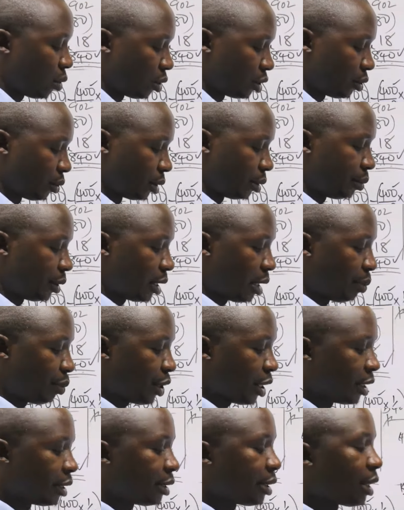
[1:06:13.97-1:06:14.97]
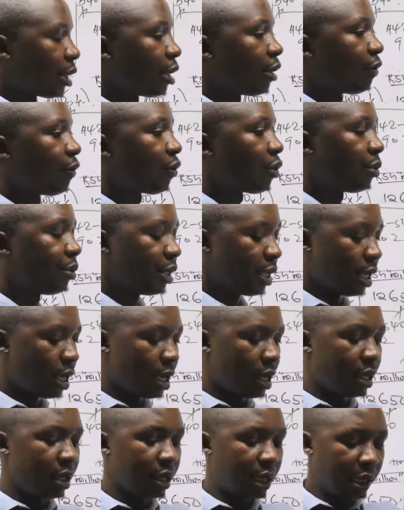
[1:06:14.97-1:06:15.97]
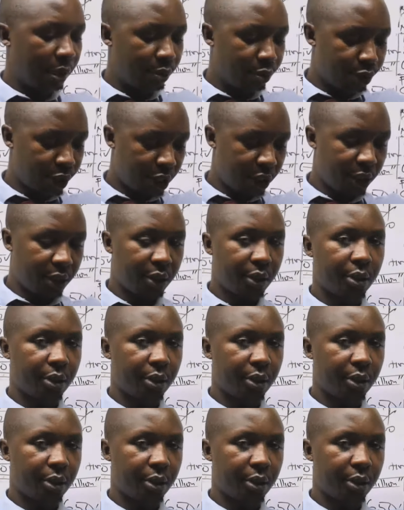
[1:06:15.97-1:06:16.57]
will be the parent taking from the other company?